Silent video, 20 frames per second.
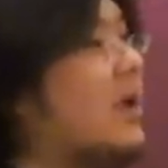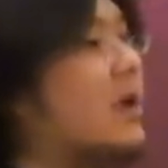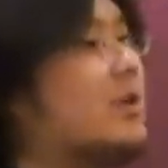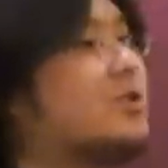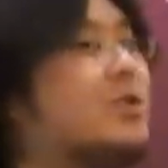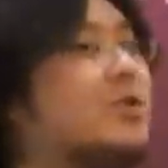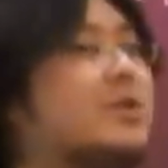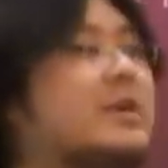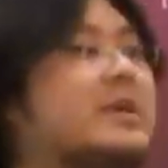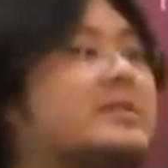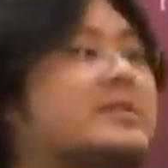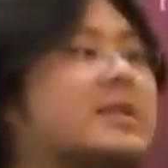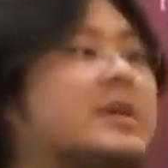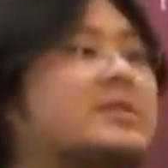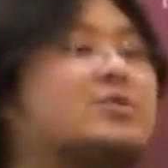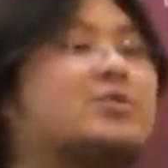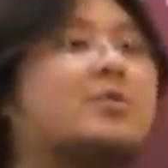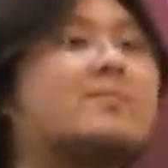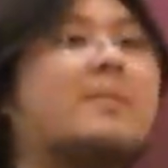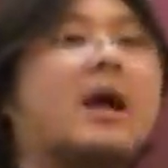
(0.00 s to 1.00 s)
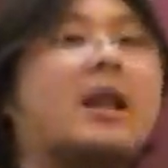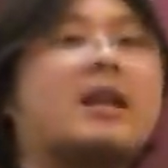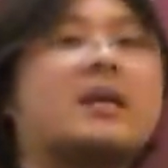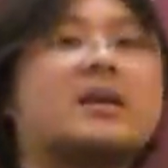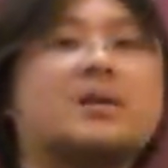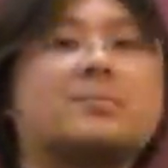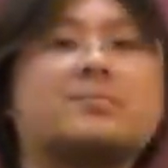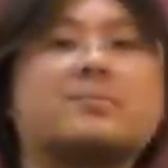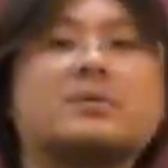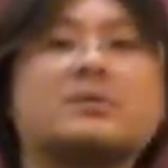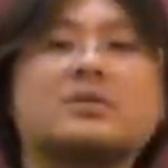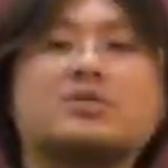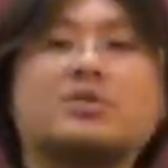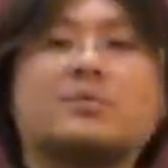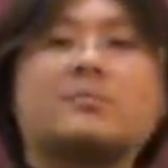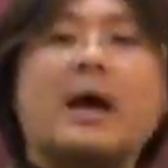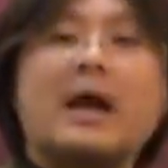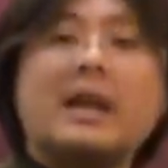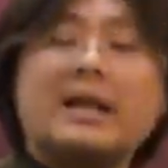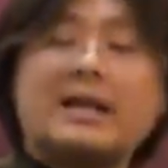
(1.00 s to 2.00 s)
So he says to Malik, and
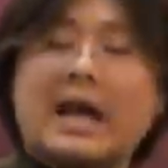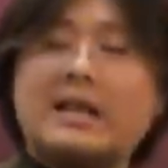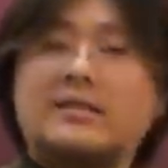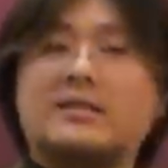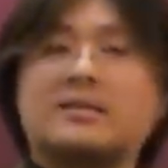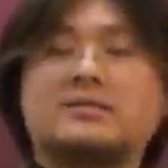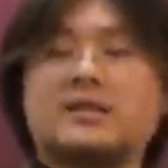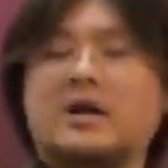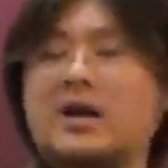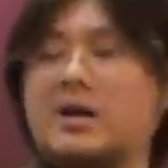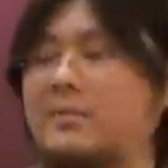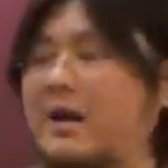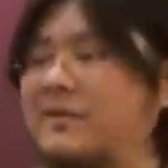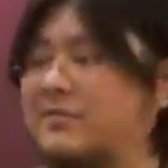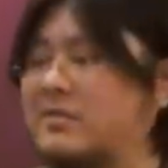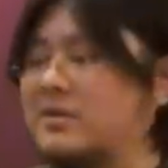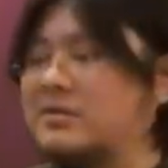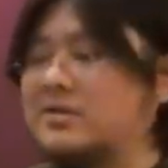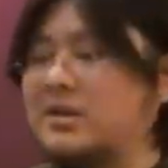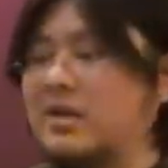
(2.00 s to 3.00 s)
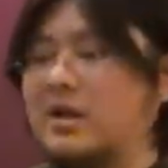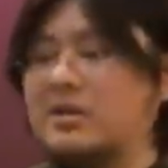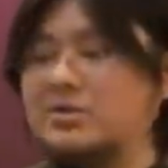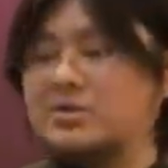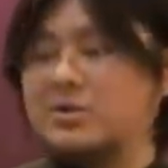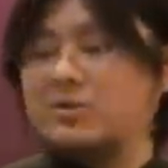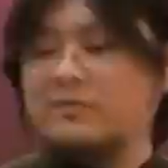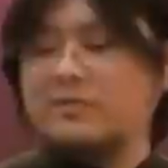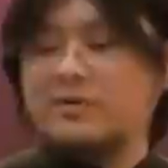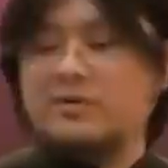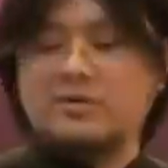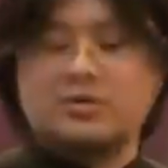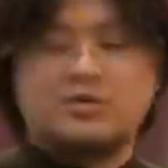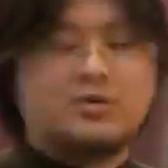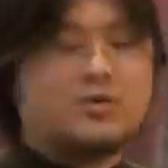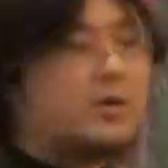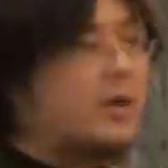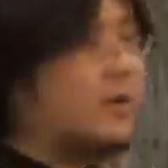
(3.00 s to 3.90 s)
so Malik at this time, after the salah is over, the two